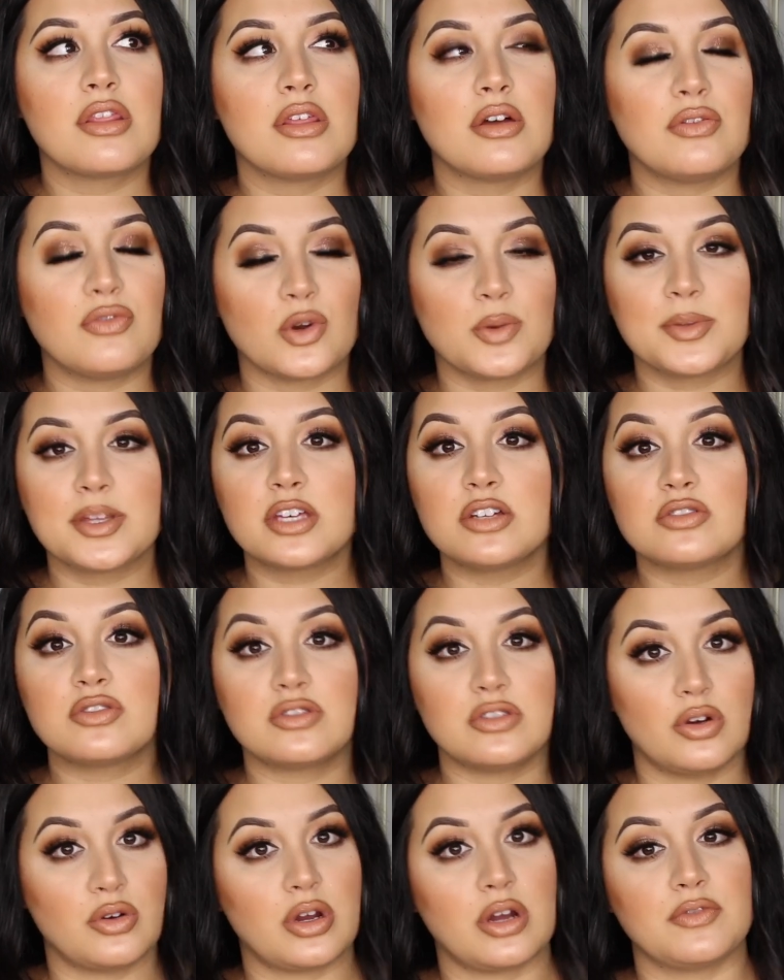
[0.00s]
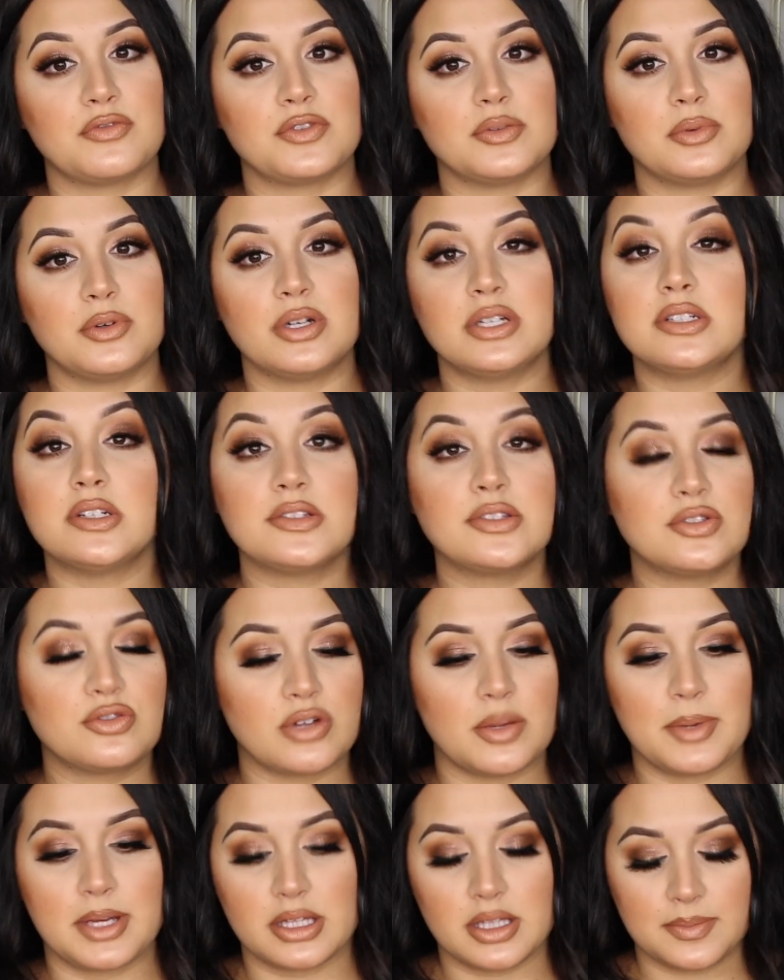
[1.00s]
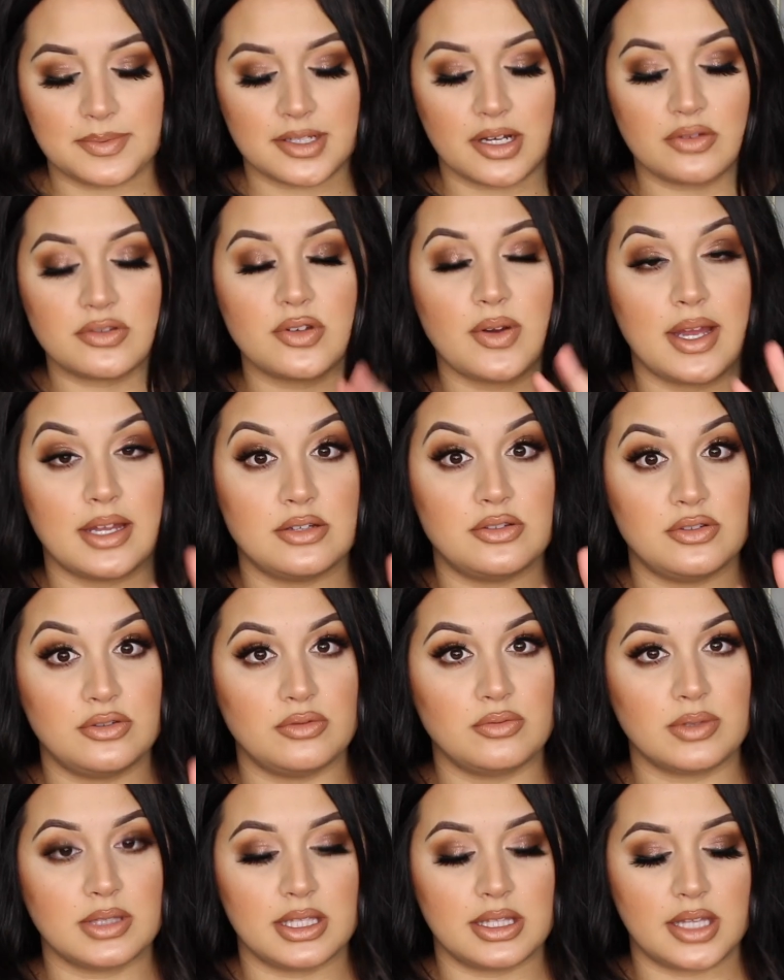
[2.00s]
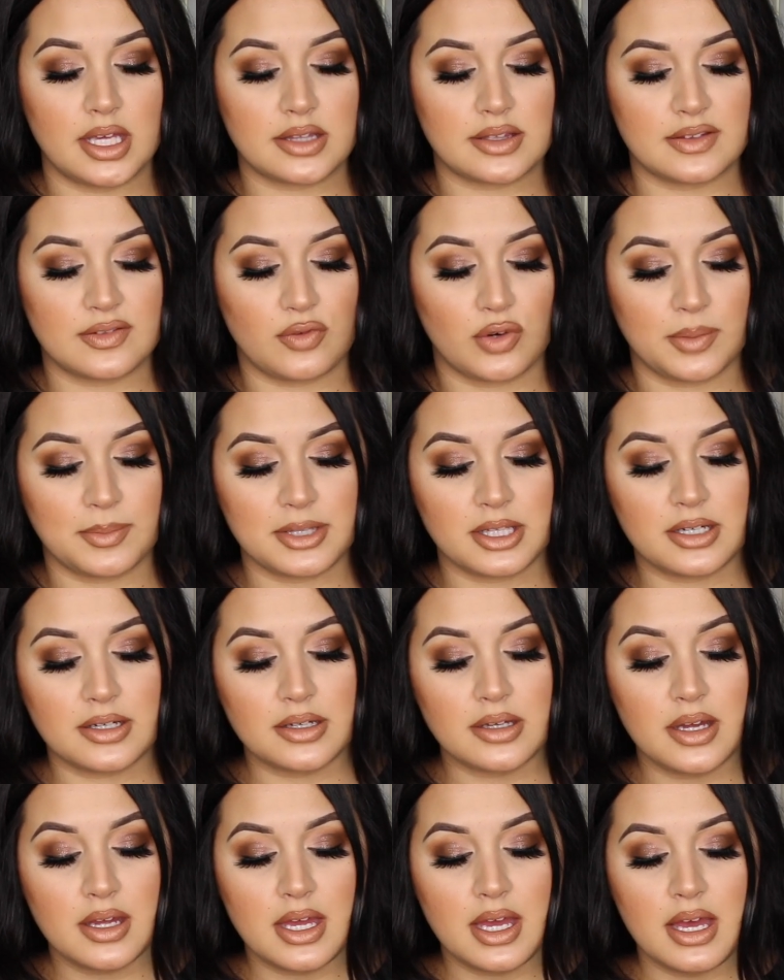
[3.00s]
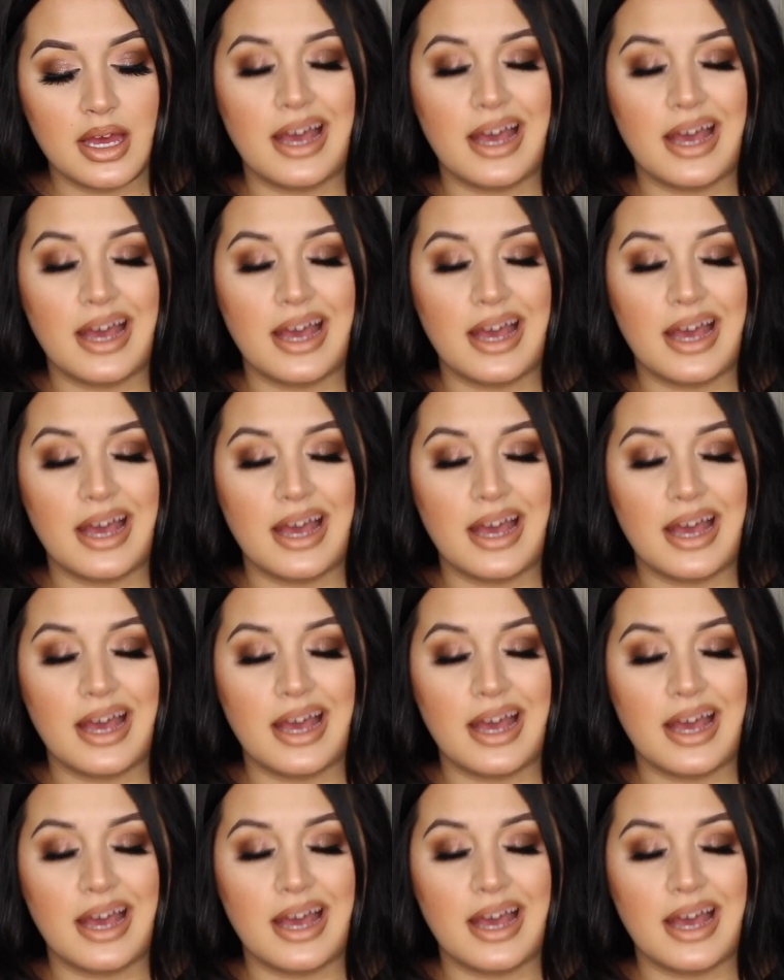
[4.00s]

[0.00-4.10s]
The formula is so comfortable. It doesn't dry my lips out, so I do really like this formula.